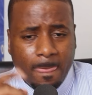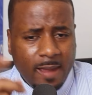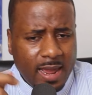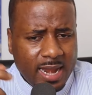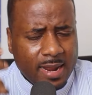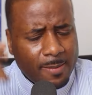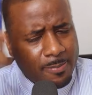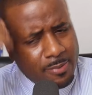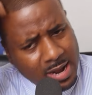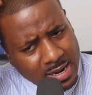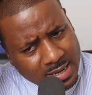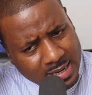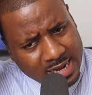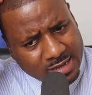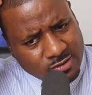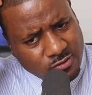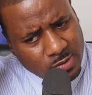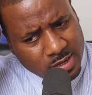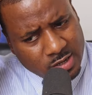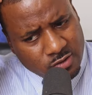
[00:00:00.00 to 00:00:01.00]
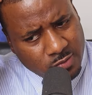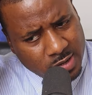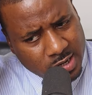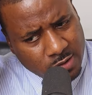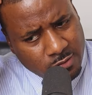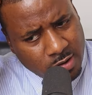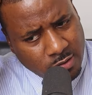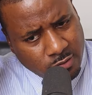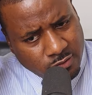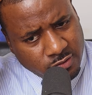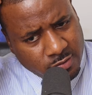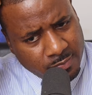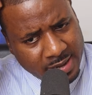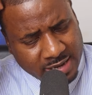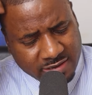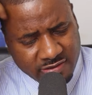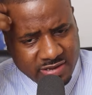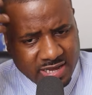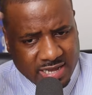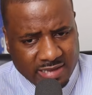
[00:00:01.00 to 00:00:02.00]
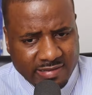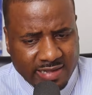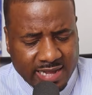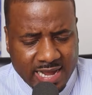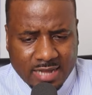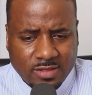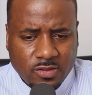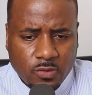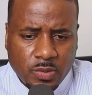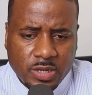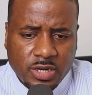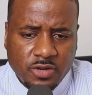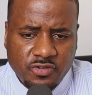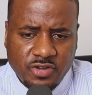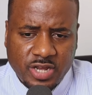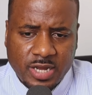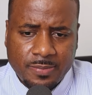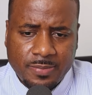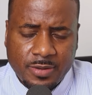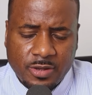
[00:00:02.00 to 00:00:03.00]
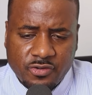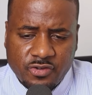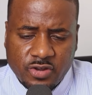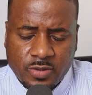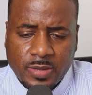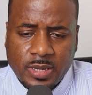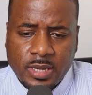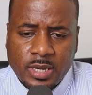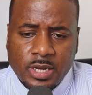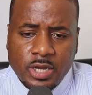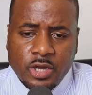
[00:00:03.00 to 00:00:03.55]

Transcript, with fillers: And then probably that 2020 run was the best chance they had to win the championship.